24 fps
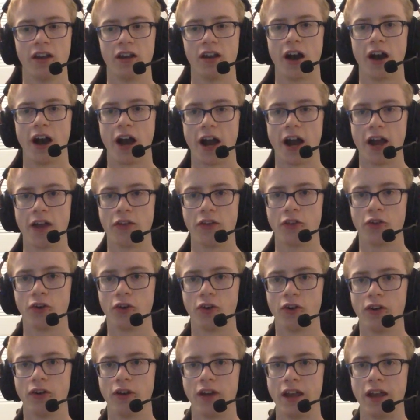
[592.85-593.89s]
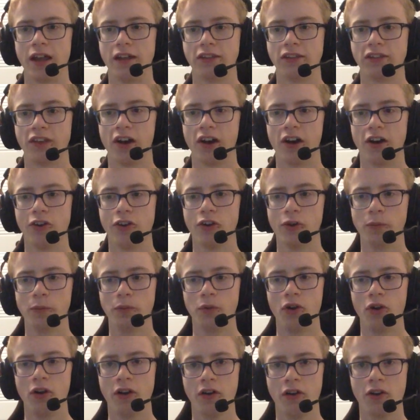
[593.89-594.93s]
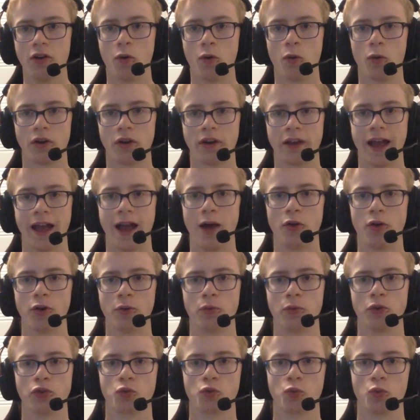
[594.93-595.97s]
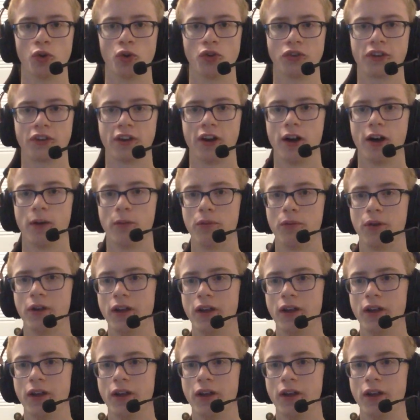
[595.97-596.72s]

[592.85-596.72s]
either a Tunnel Block or Counter Push World Cup.